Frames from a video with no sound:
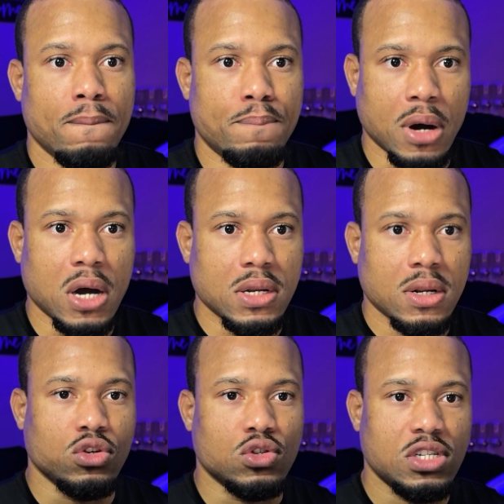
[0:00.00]
but
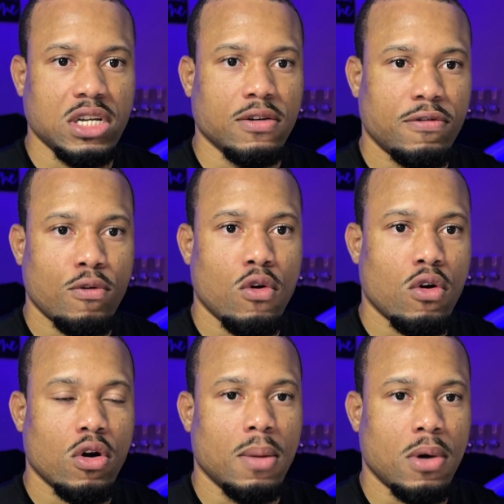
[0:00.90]
you see the
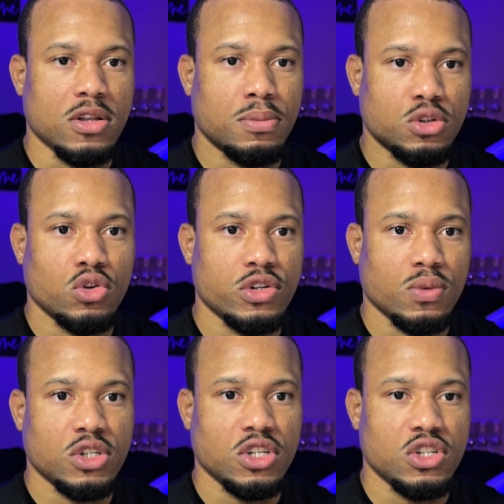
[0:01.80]
4 multiple choice
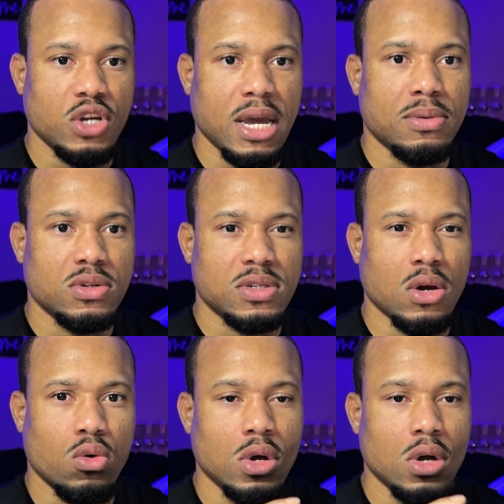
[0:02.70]
questions, you're able to say,
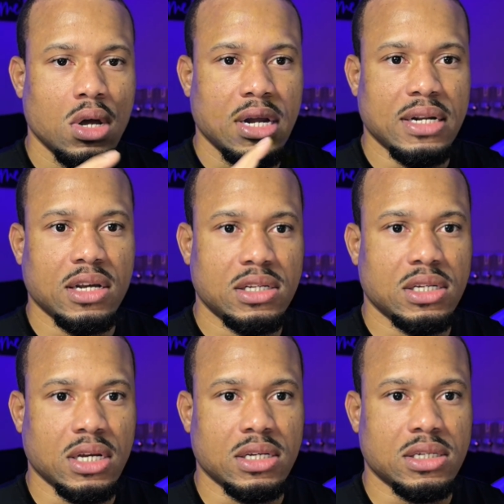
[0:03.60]
oh, this
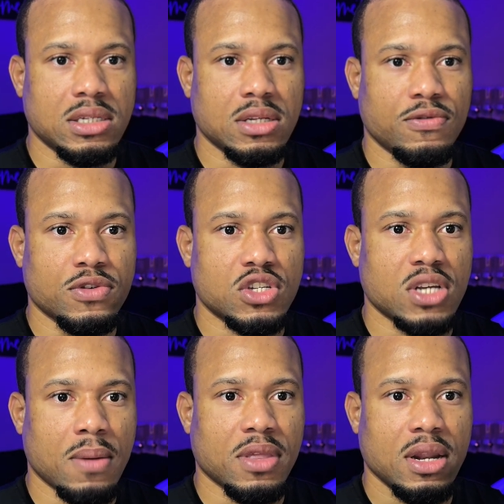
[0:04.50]
is for
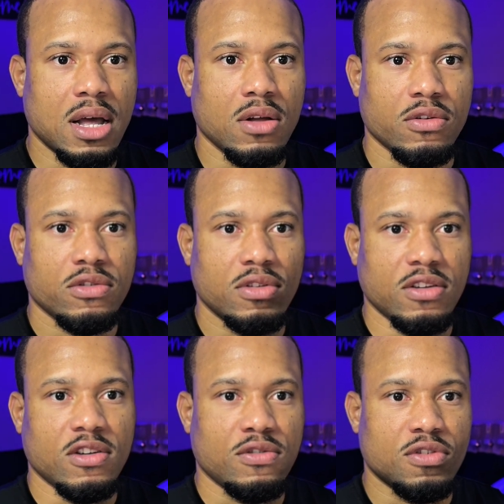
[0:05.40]
something else. This
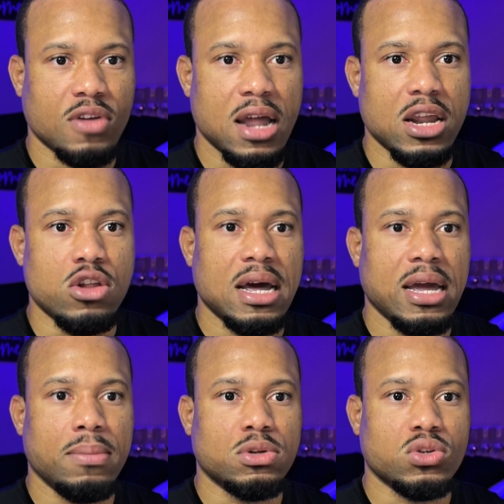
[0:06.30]
is for, and then you're
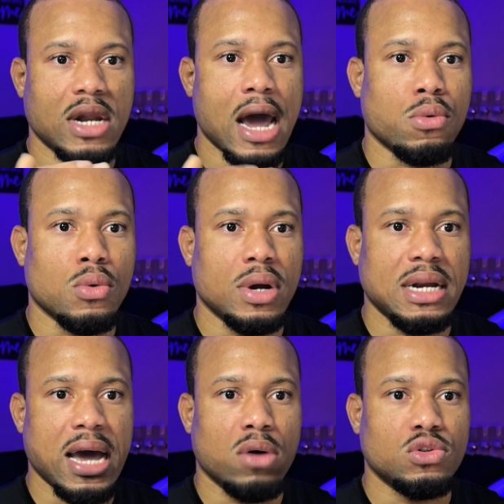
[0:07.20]
able to narrow it
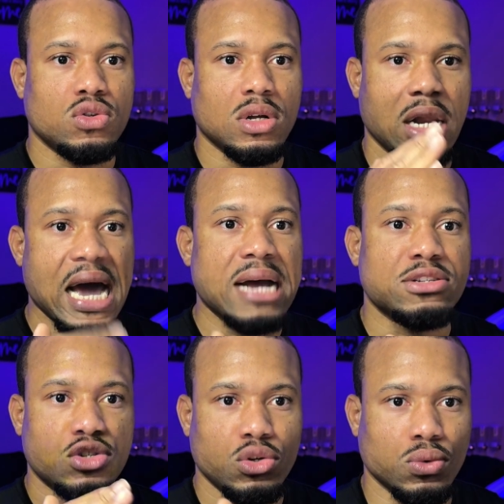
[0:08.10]
down to the last
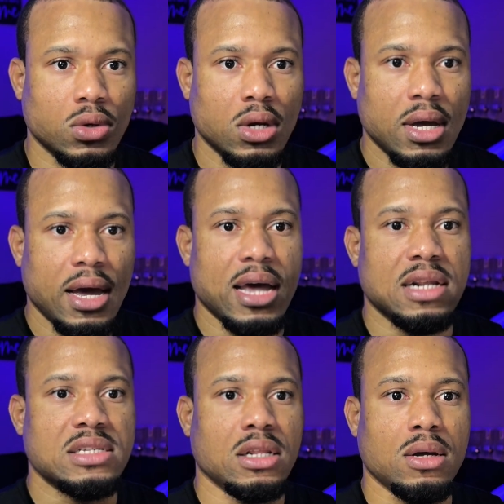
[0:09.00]
2. And it's
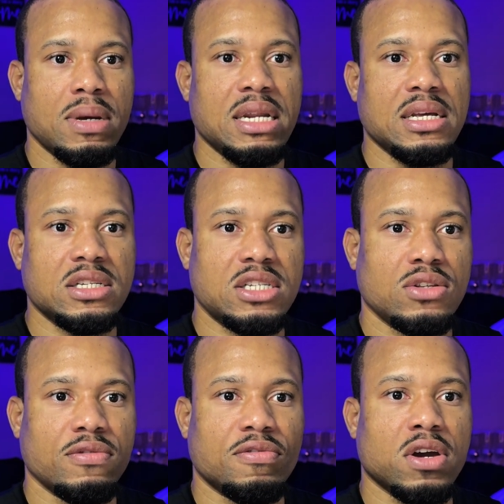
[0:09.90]
a little bit easier to
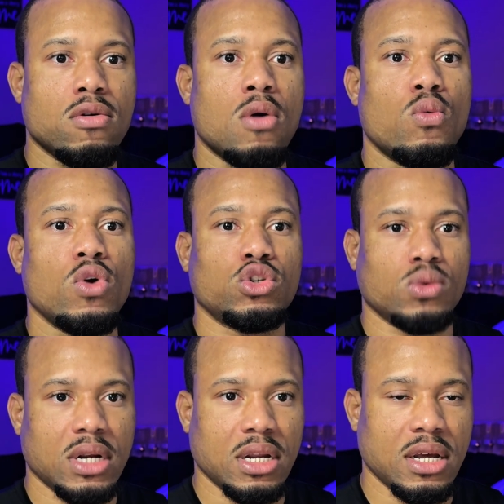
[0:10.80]
figure out which
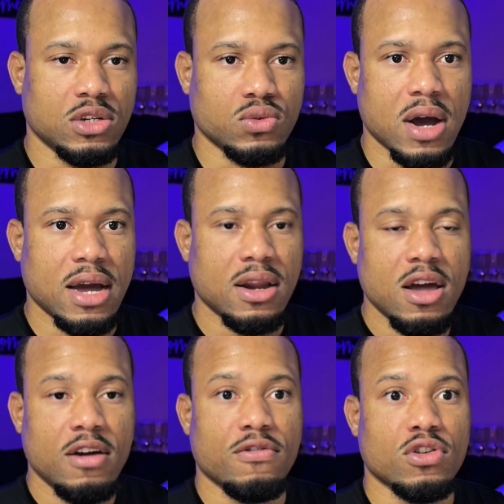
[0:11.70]
one it is, right?
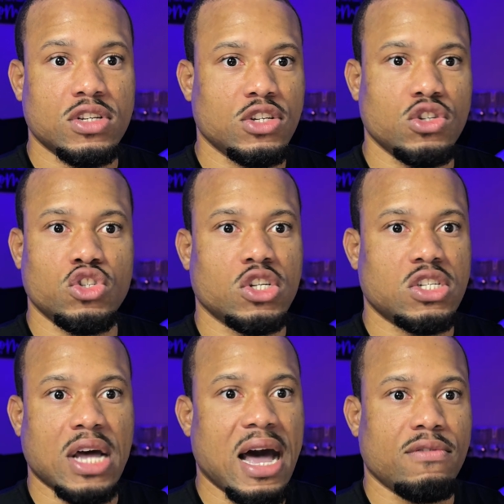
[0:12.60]
Versus you just
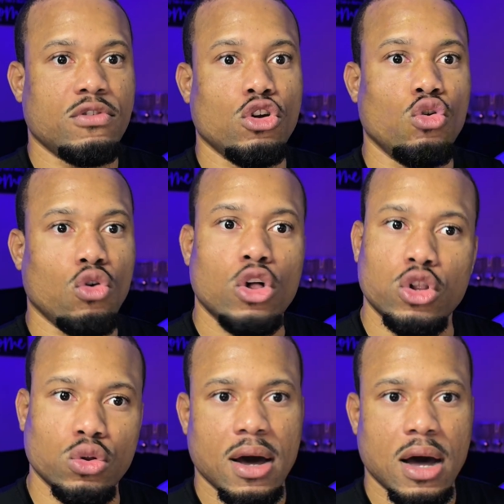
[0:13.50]
have no
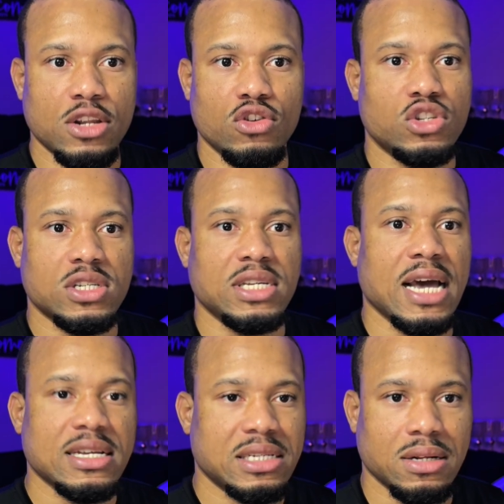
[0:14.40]
clue and you're just
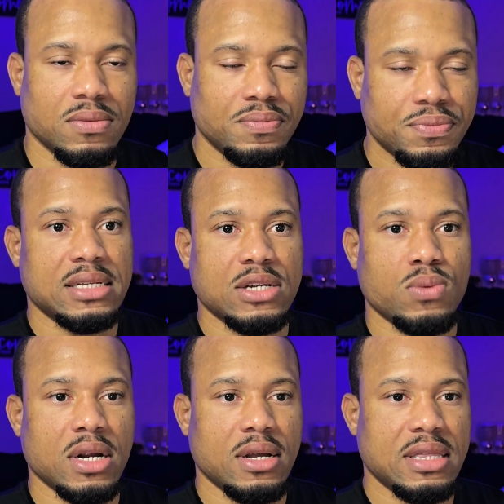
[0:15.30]
guessing. That's one
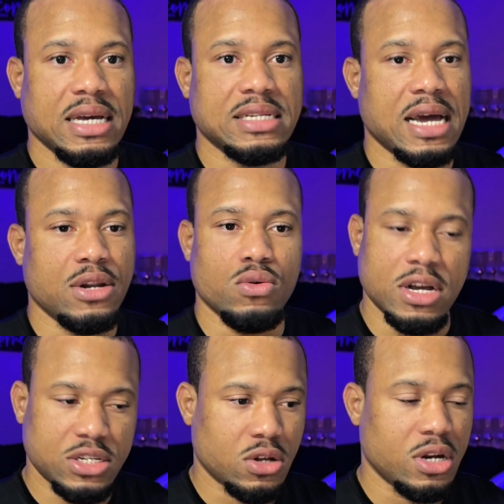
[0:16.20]
of the things I do. I
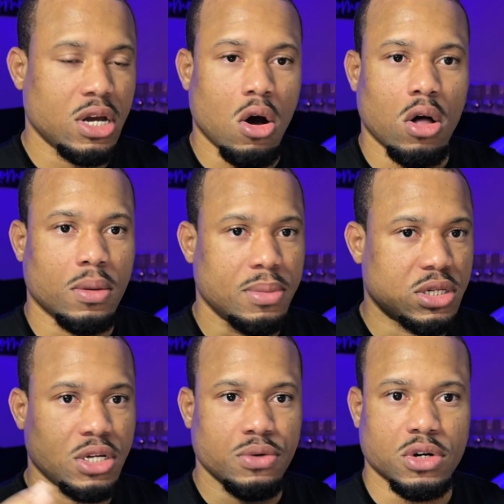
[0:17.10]
study all the
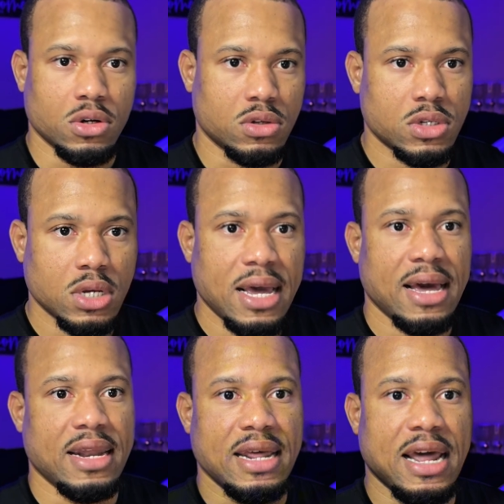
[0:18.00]
materials
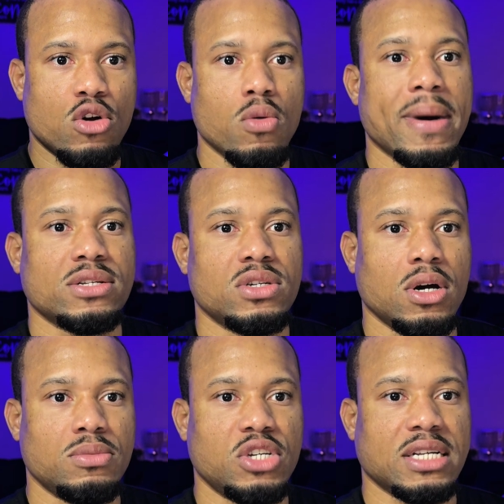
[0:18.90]
and then I go back to the
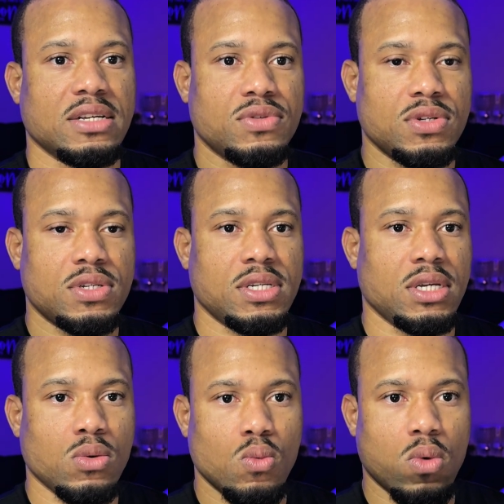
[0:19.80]
objectives to see
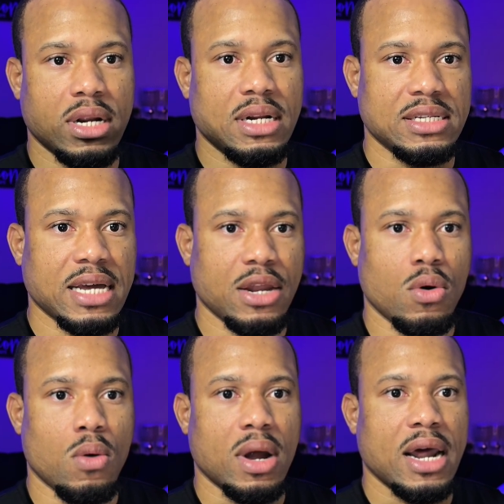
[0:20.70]
what it is I know
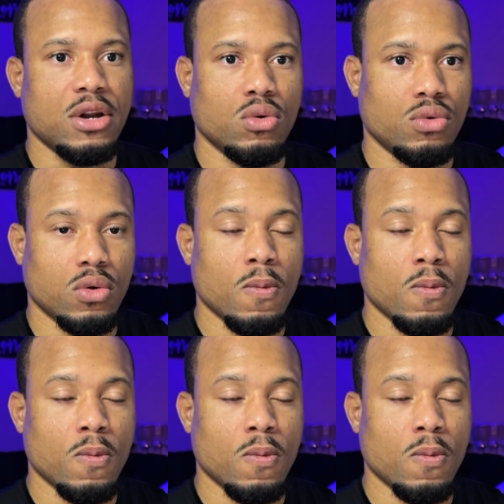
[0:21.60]
and what I don't know.